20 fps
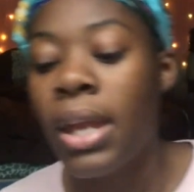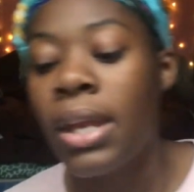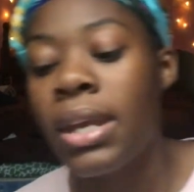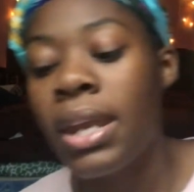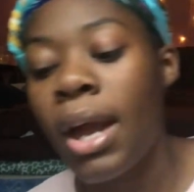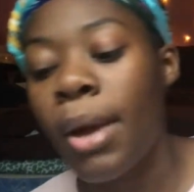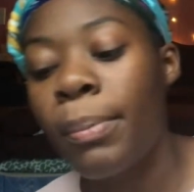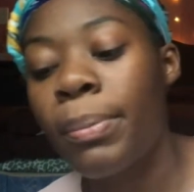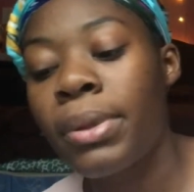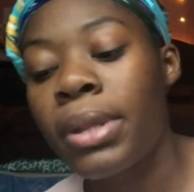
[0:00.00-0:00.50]

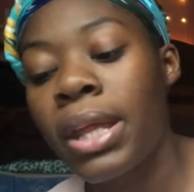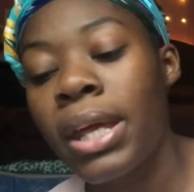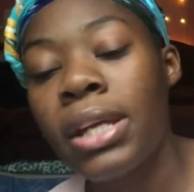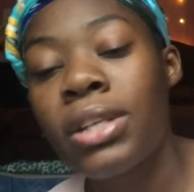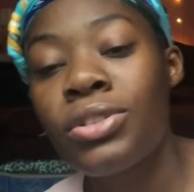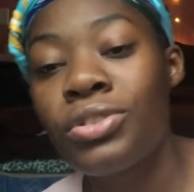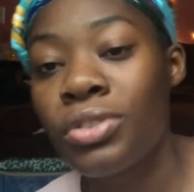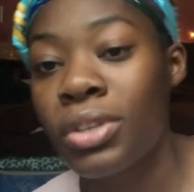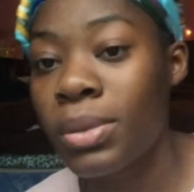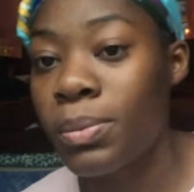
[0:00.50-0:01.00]
Now play
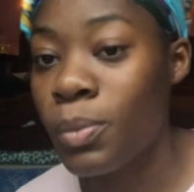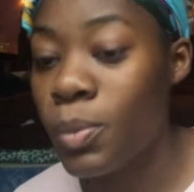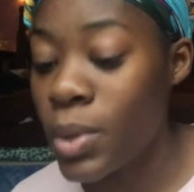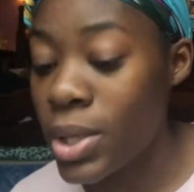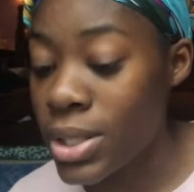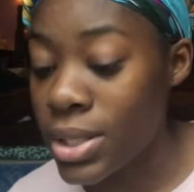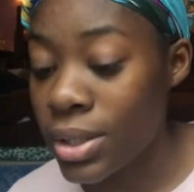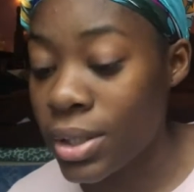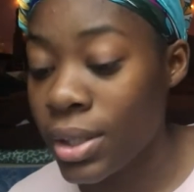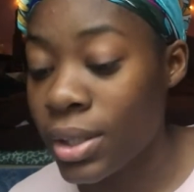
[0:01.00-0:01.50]
Dream
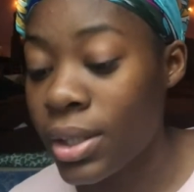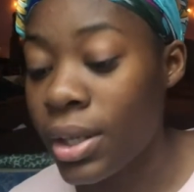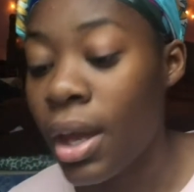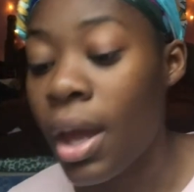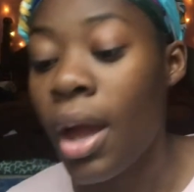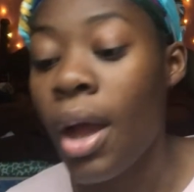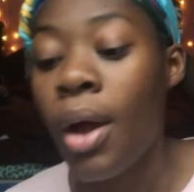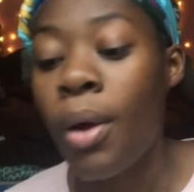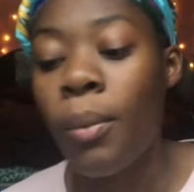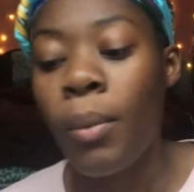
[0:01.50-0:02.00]
Wizard.
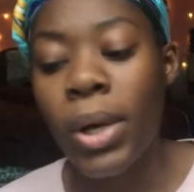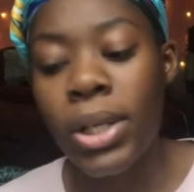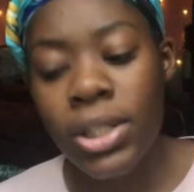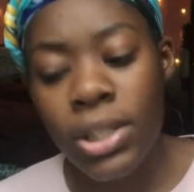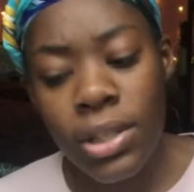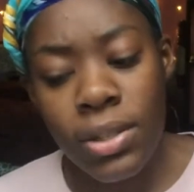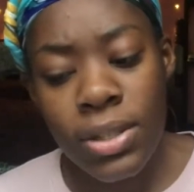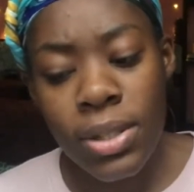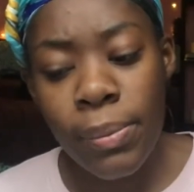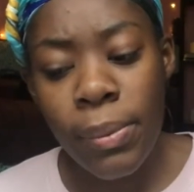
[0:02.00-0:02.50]
What do
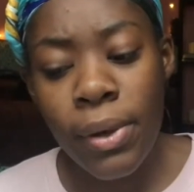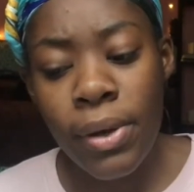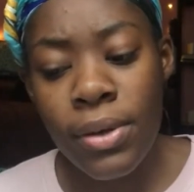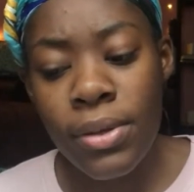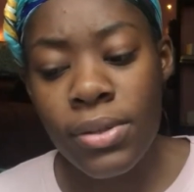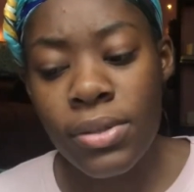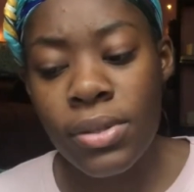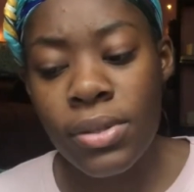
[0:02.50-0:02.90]
you suppose